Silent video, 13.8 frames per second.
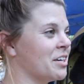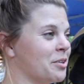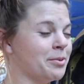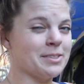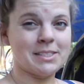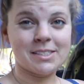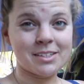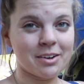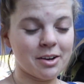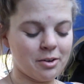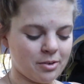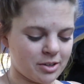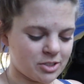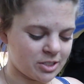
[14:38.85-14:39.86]
It wasn't starting
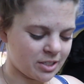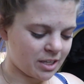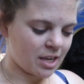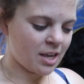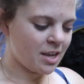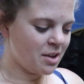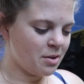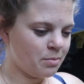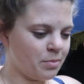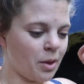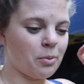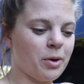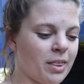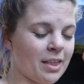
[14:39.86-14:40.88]
originally,
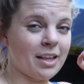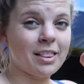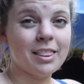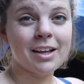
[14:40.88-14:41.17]
but we think